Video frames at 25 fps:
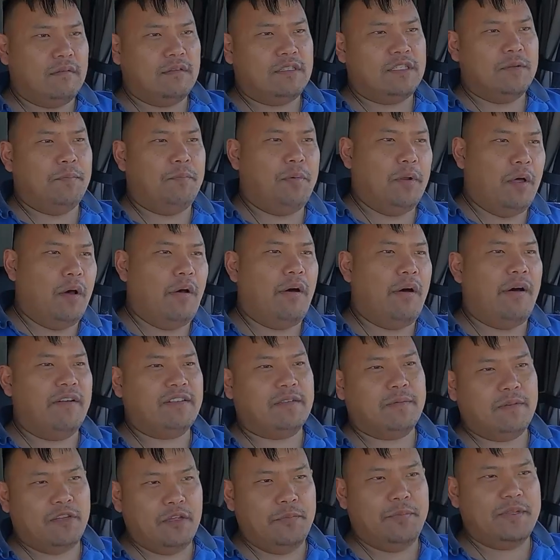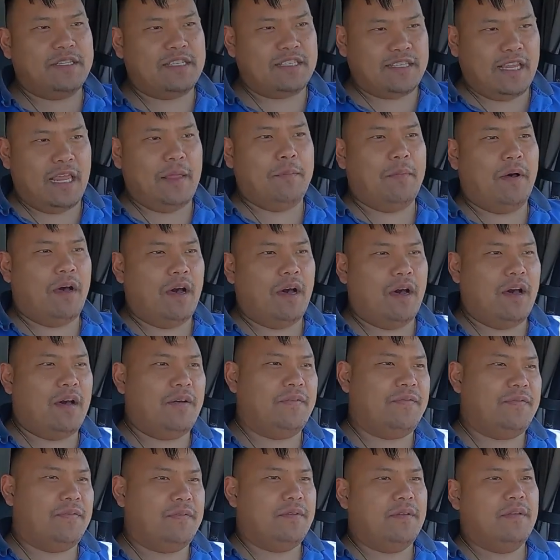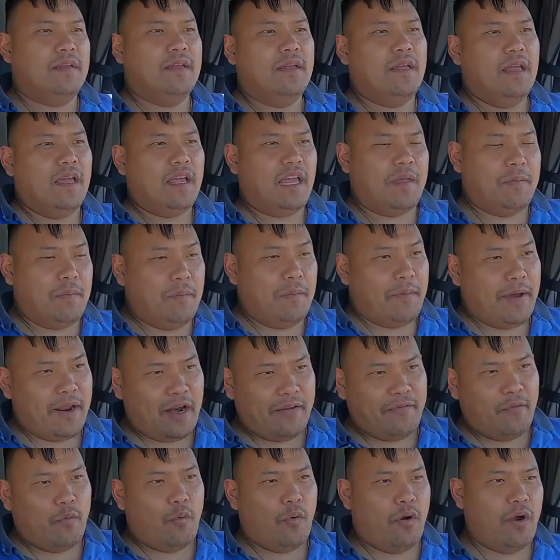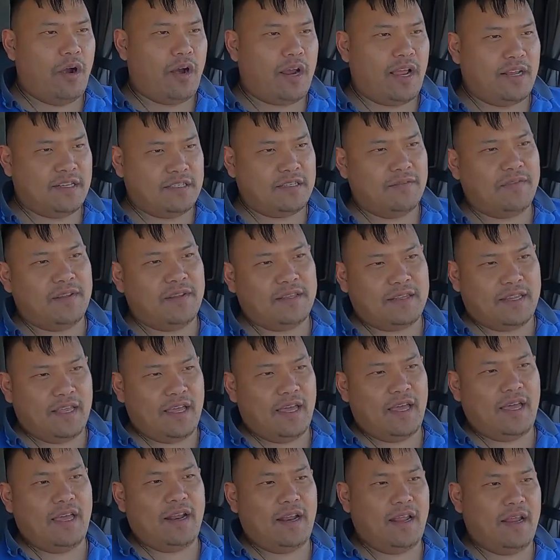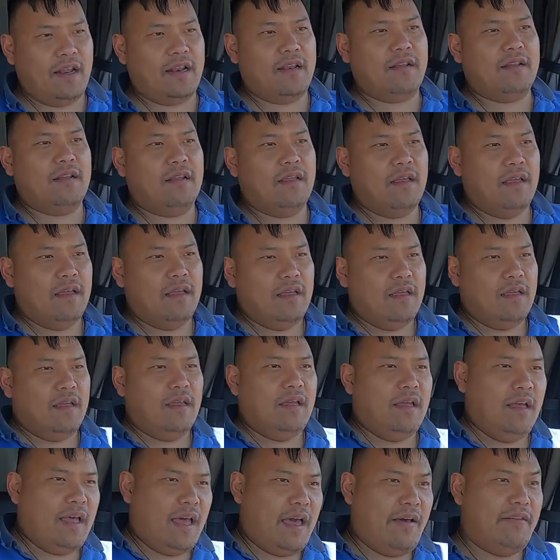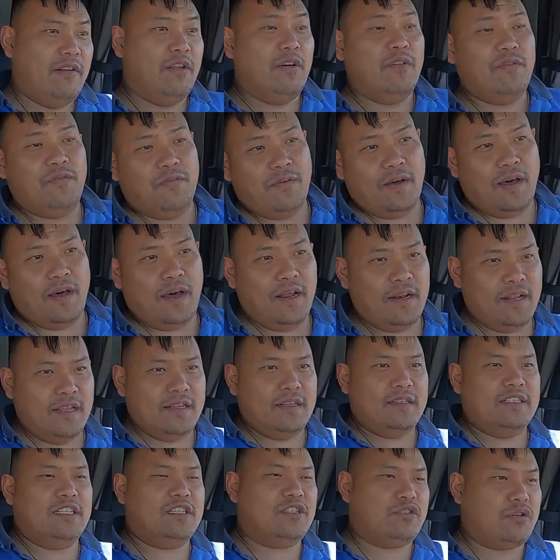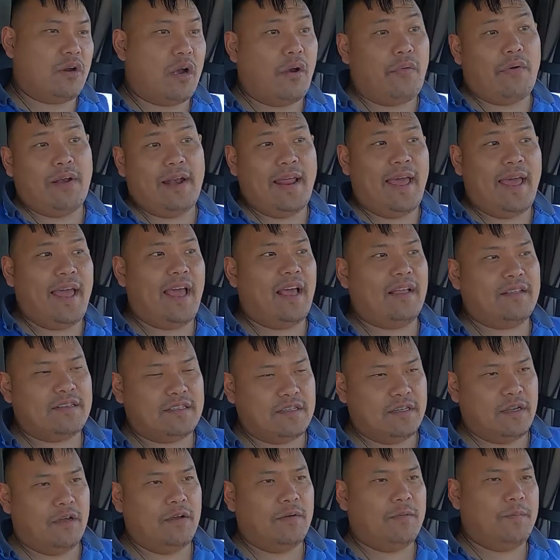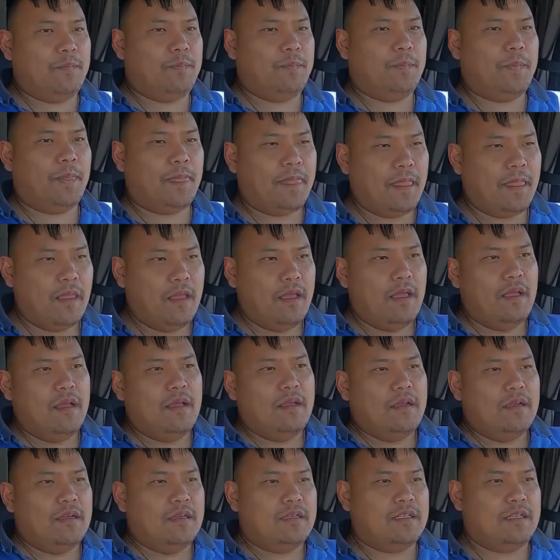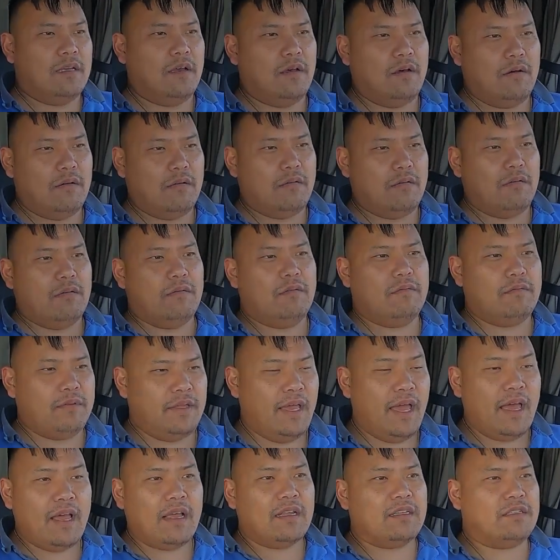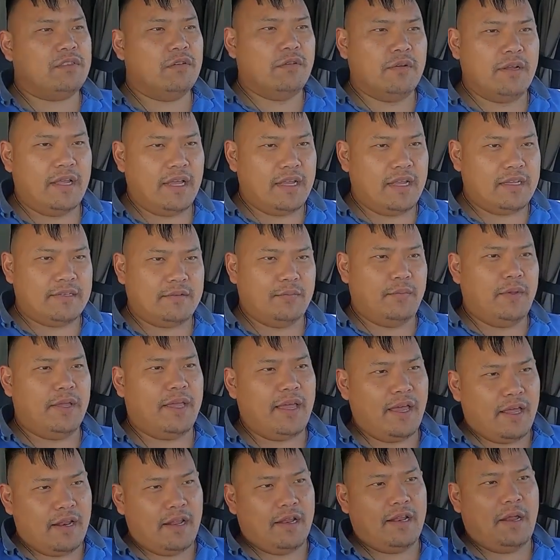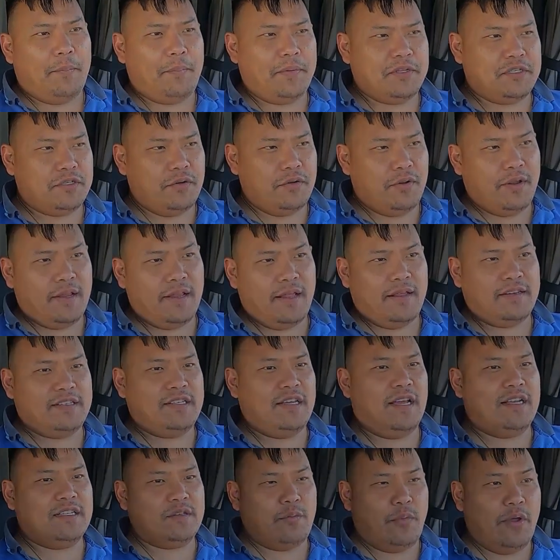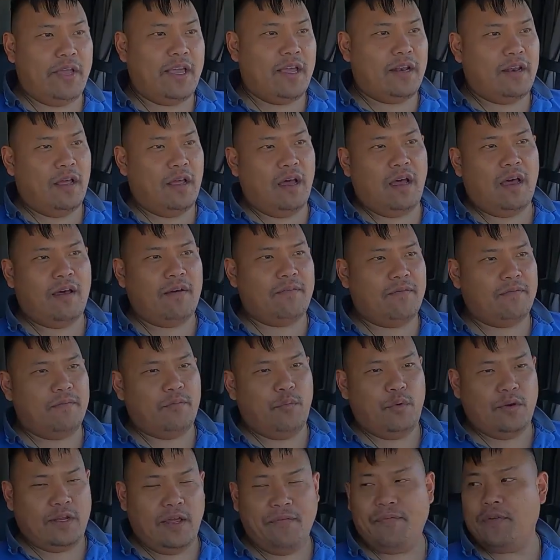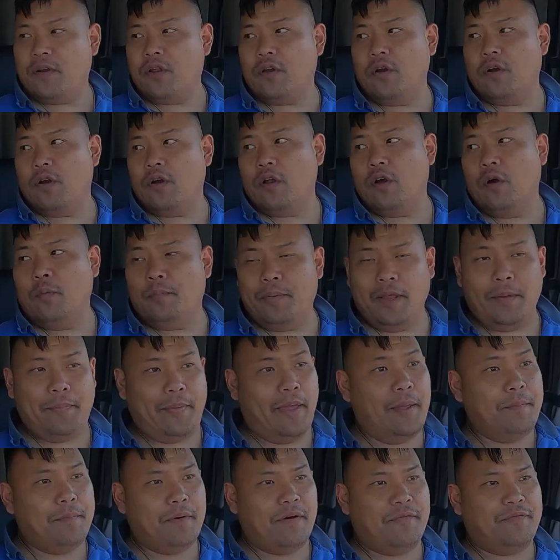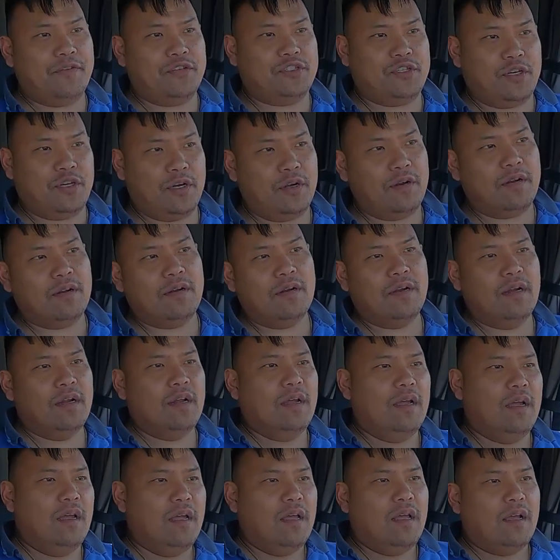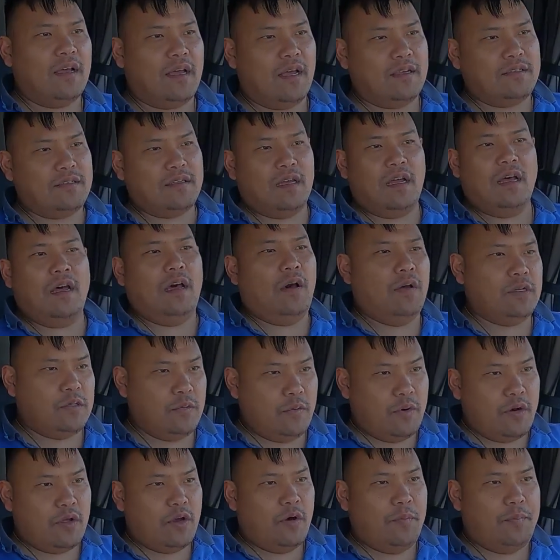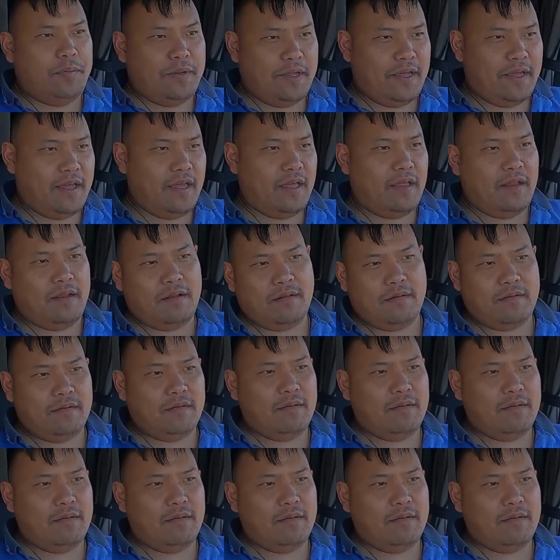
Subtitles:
to blow us a little bit of steam off, keep my mind off of work and stuff like that, and have a little fun and just try to relax, you know. So yeah, as soon as we get an opportunity and she has a weekend off, we're definitely going to go play paintball for sure, because I always want to go play. And